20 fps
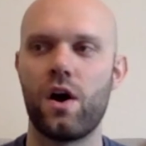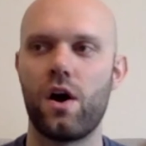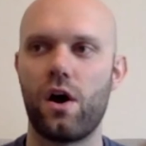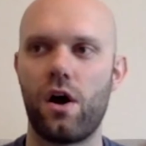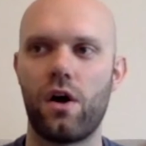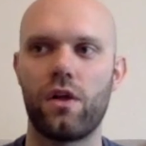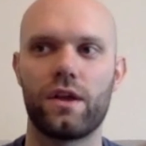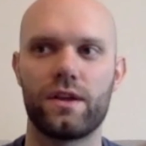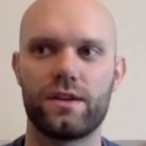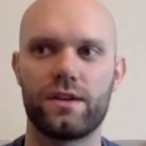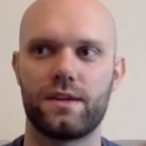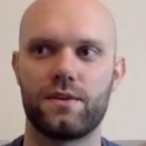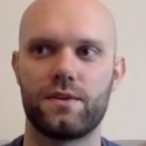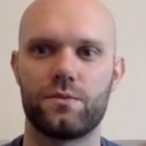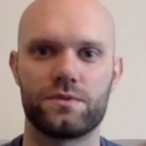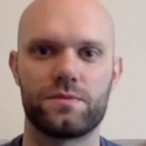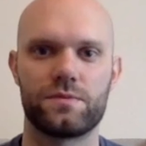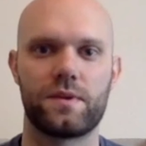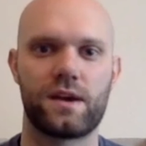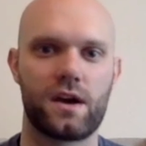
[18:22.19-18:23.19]
All I did
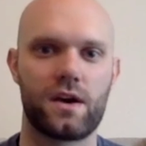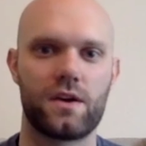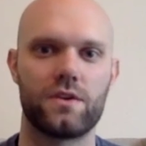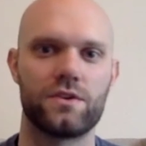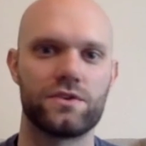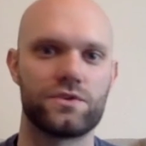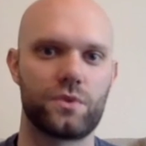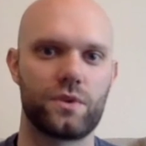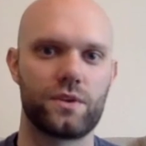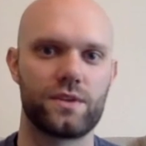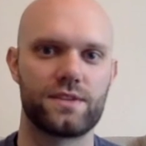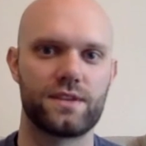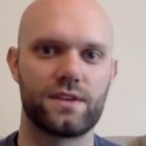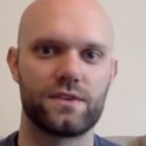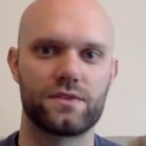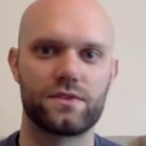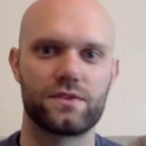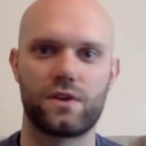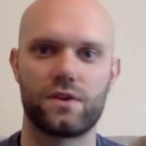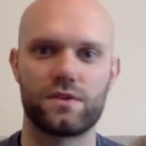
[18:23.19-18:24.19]
was make 120
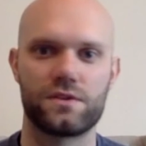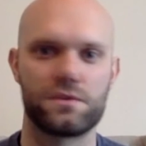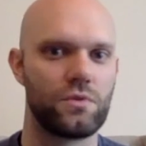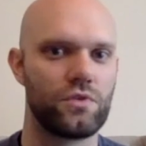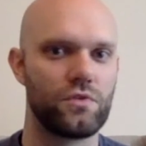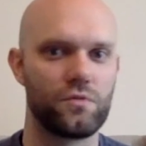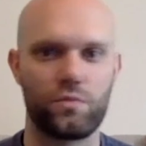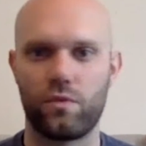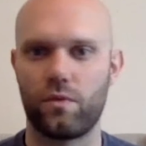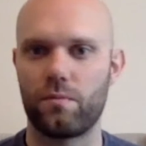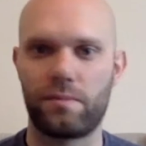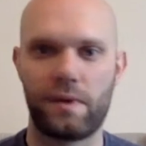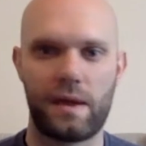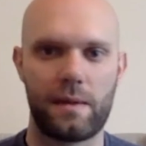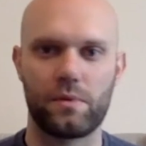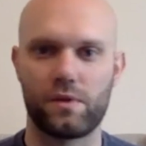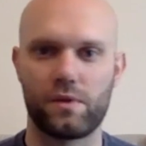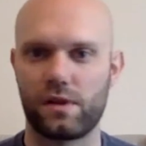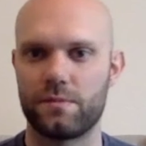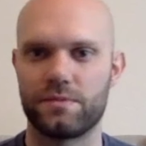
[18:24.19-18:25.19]
sales calls and move
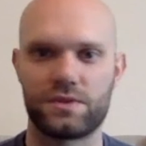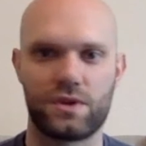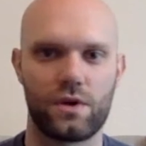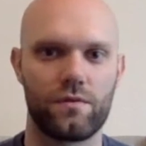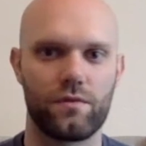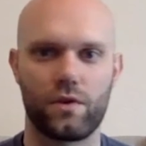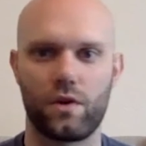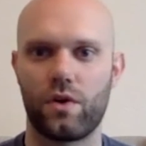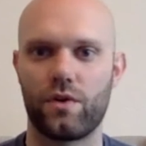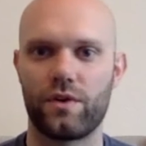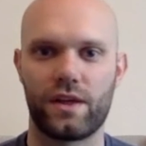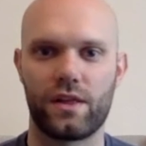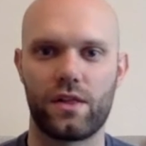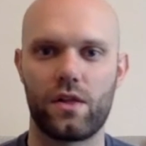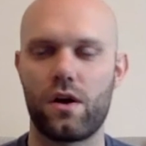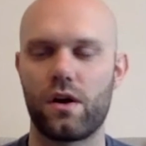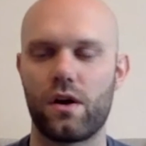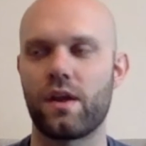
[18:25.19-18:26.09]
paper clips over all day long.